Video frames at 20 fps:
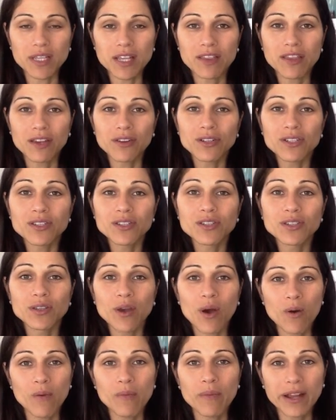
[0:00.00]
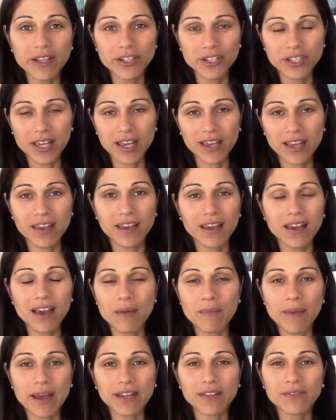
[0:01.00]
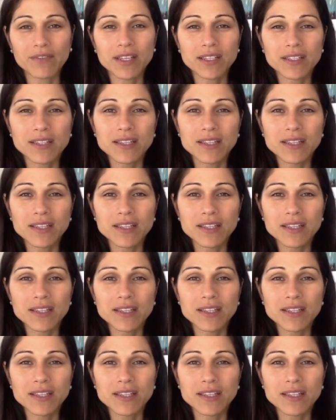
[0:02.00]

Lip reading: There's so much that can come out of this.